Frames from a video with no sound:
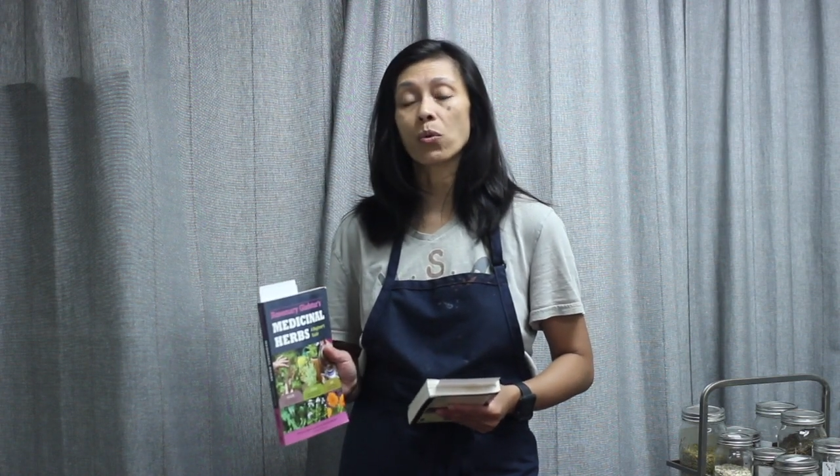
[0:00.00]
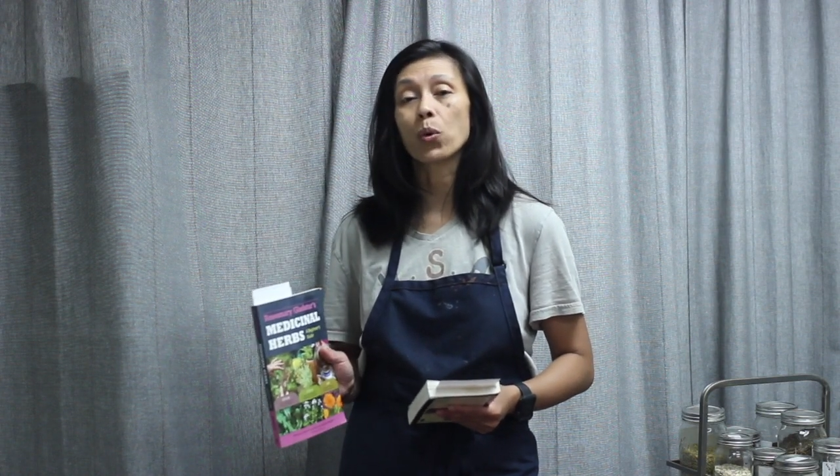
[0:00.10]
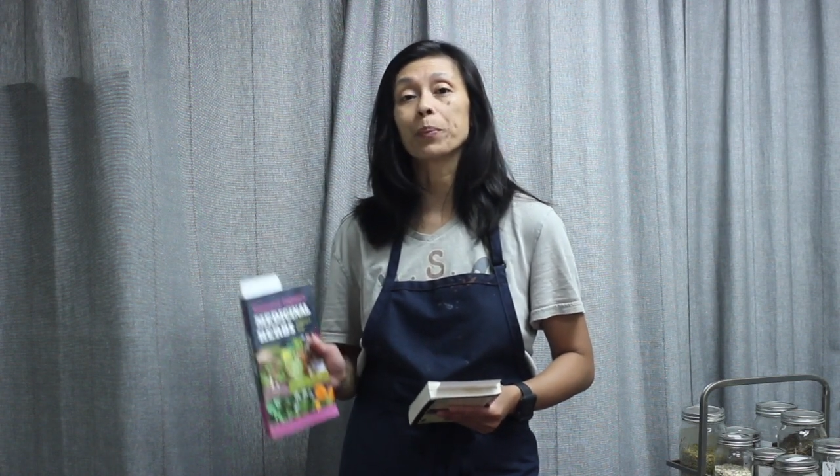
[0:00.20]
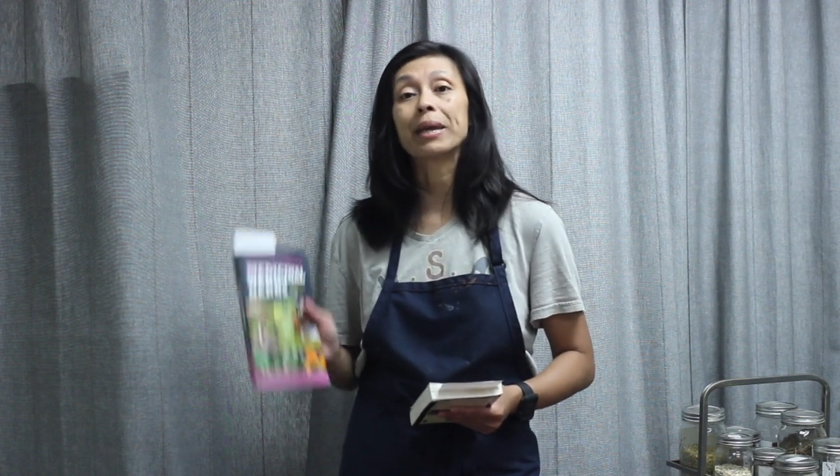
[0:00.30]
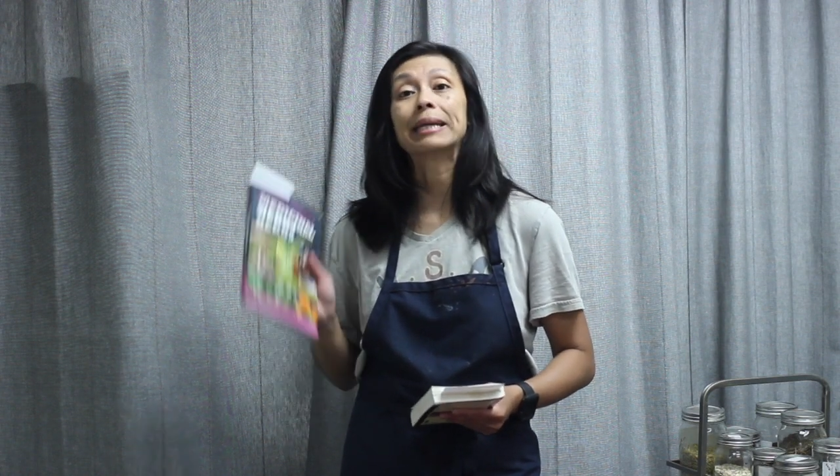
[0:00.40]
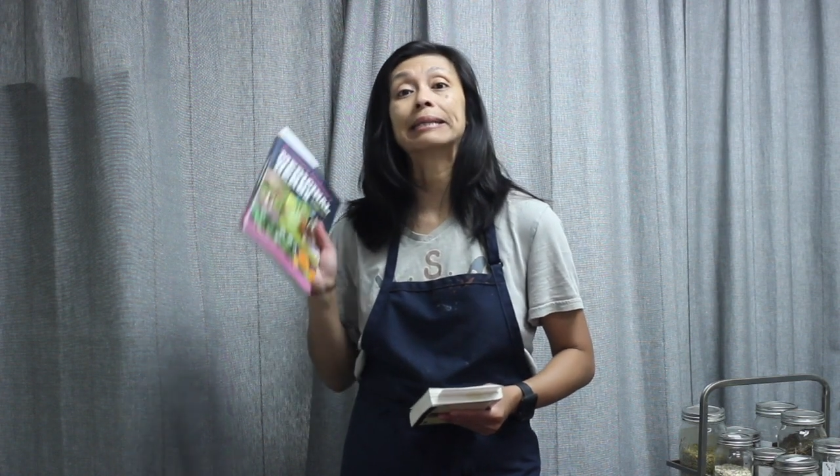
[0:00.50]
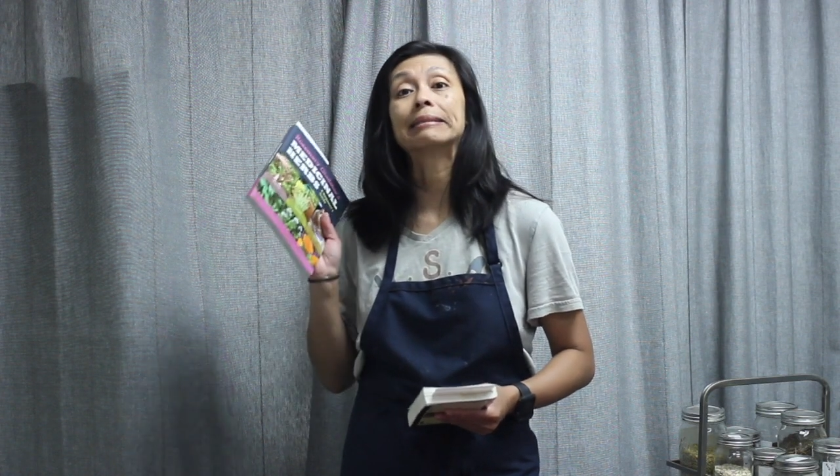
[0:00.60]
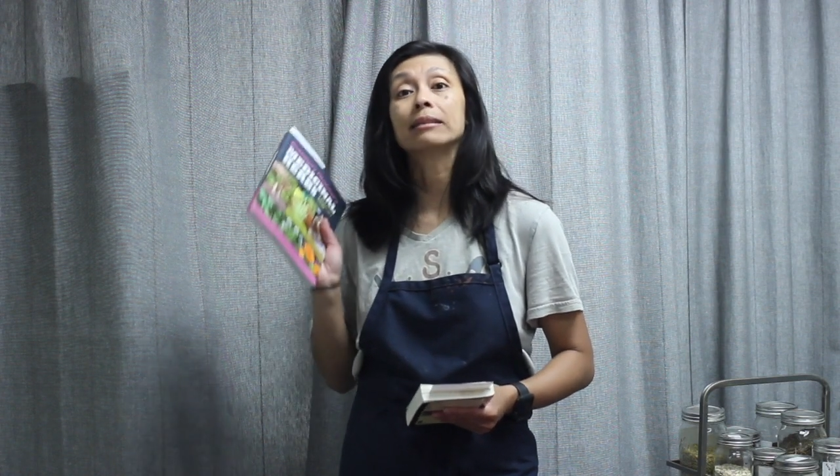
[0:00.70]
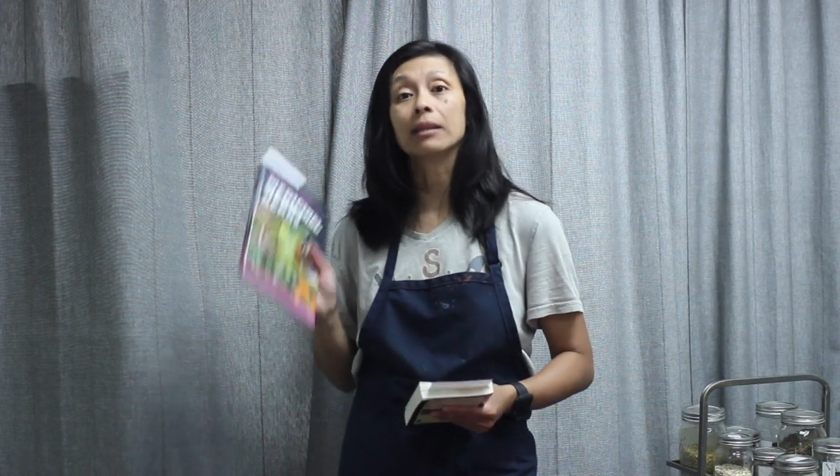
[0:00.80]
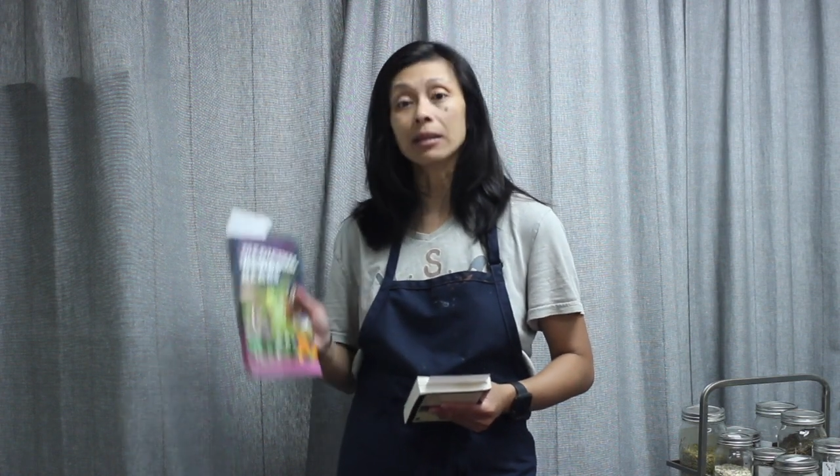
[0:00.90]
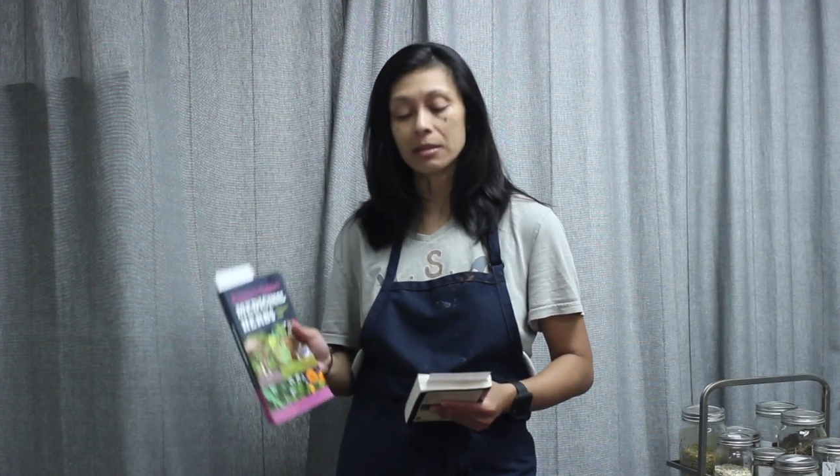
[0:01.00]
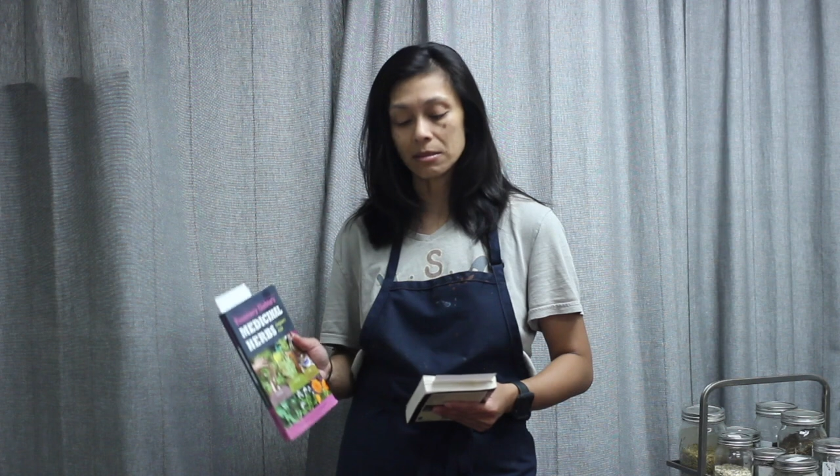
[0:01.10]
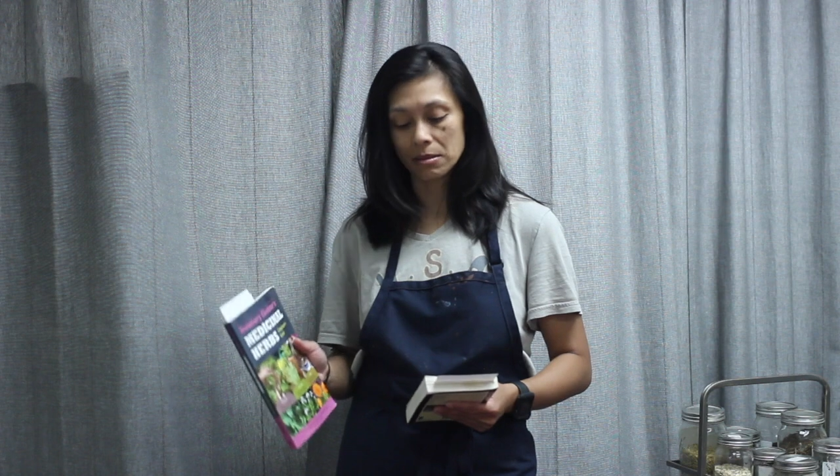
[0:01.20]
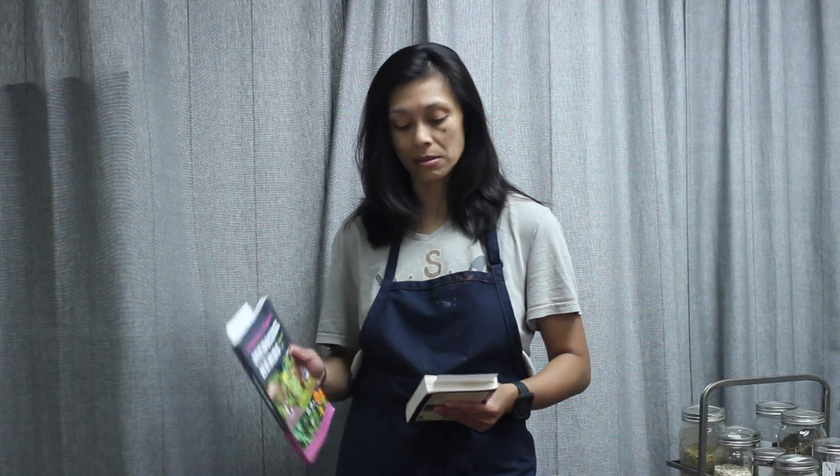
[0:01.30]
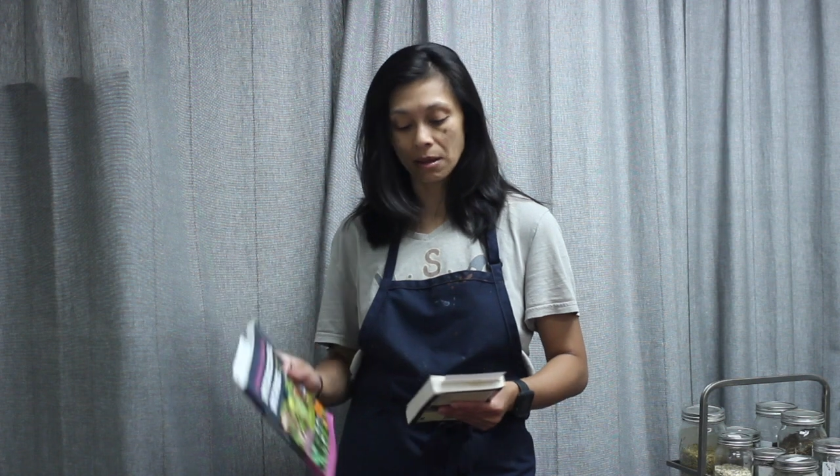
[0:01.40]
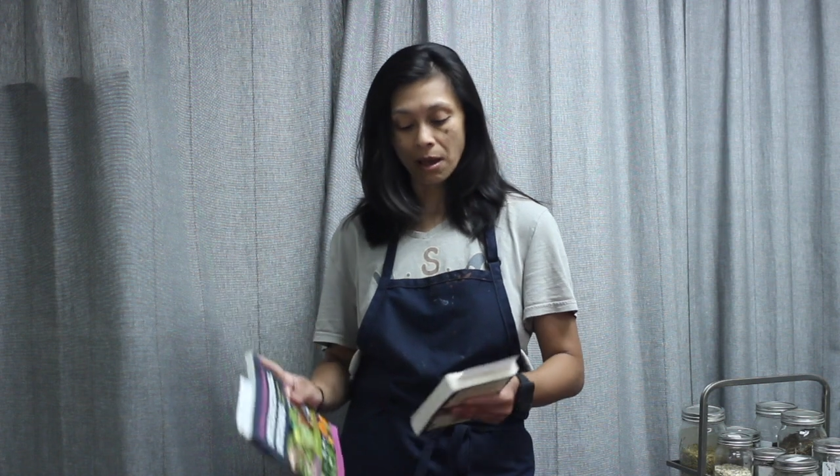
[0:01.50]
or making teas.